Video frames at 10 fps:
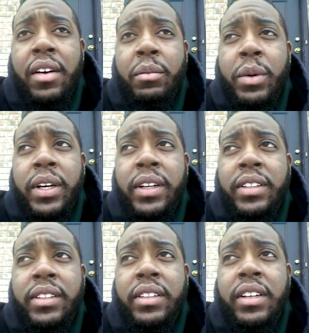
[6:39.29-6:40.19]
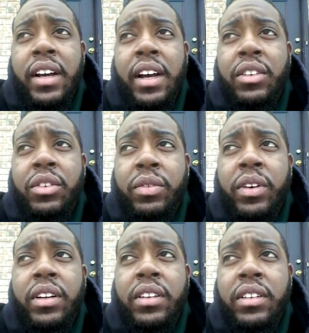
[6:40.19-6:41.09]
But I
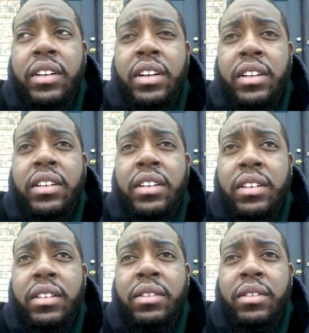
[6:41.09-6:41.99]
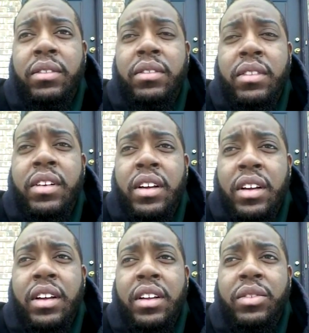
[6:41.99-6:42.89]
do feel it's
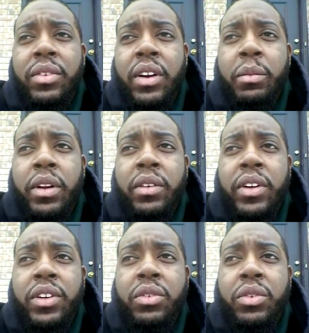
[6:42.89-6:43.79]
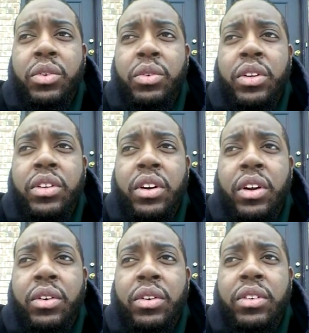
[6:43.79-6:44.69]
very beneficial to
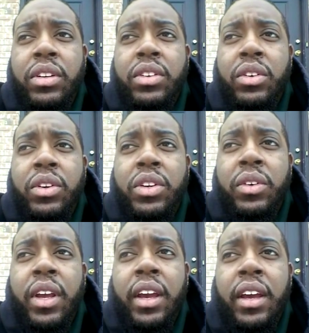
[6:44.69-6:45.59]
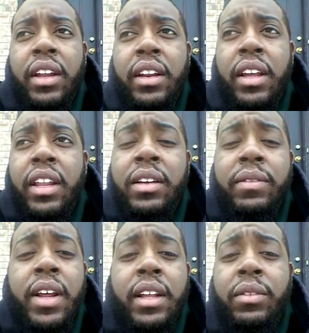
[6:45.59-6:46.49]
disclose as soon as you can,
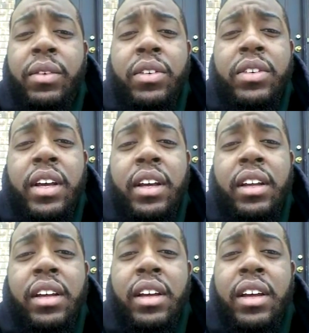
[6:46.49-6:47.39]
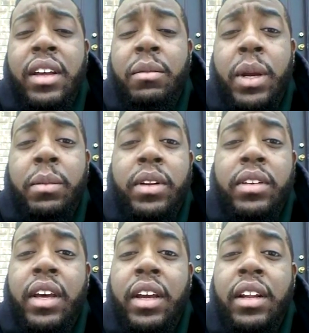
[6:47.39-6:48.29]
and if not the first date,
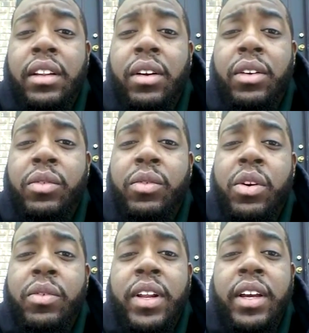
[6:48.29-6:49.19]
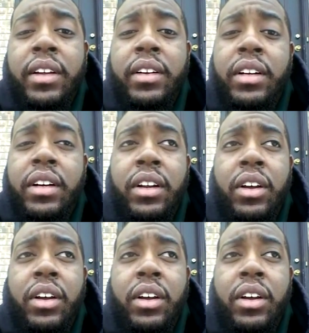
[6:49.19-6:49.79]
maybe the second, third, or fourth date.